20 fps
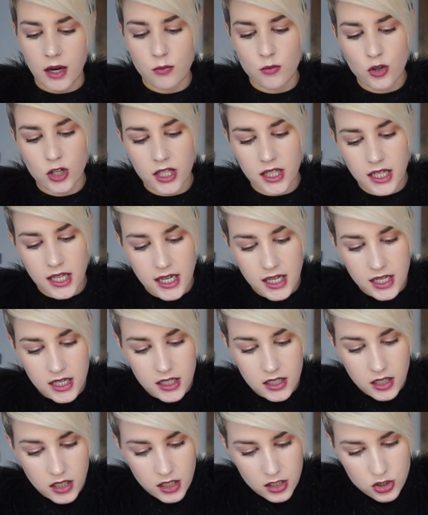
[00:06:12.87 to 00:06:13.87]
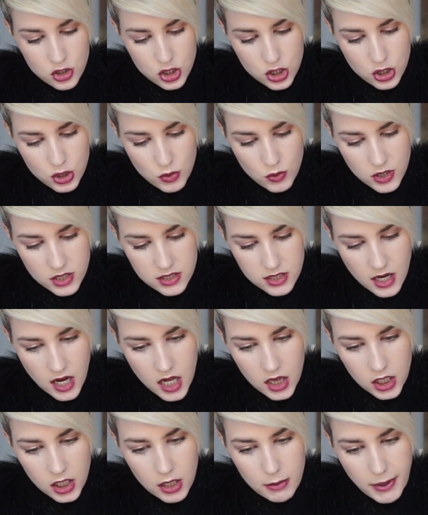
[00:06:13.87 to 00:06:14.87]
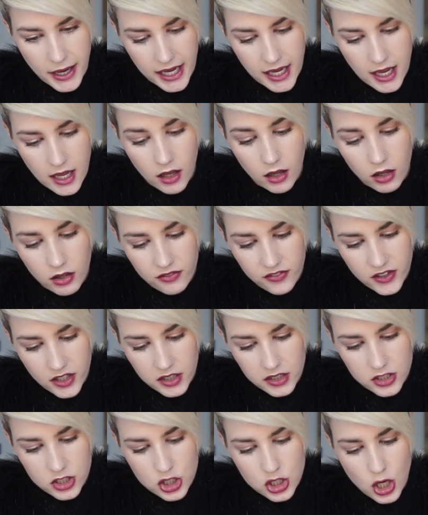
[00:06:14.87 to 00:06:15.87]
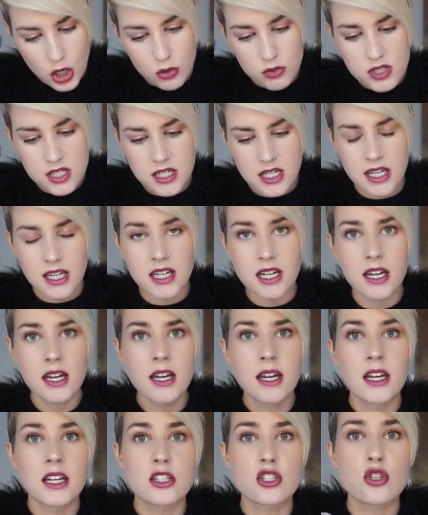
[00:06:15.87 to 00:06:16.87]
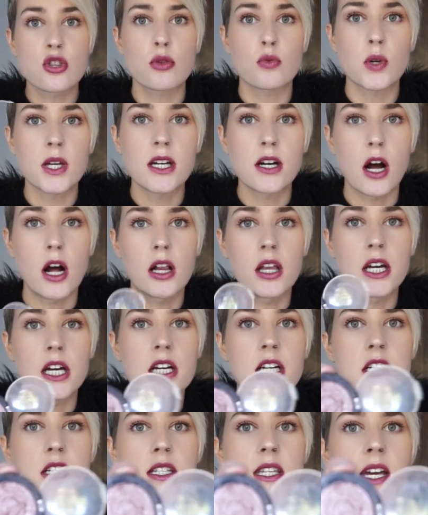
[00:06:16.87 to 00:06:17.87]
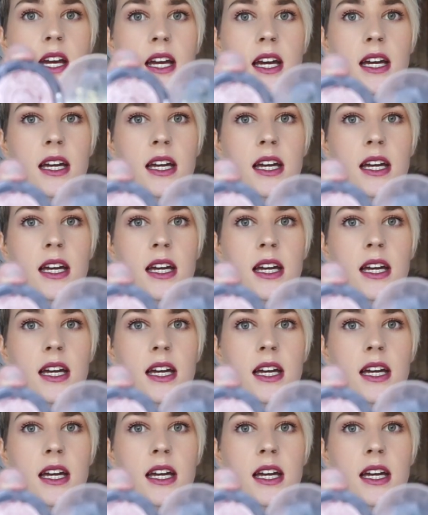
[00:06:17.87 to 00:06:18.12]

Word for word: I'm really into this color by e l f called Toasted. It's three dollars.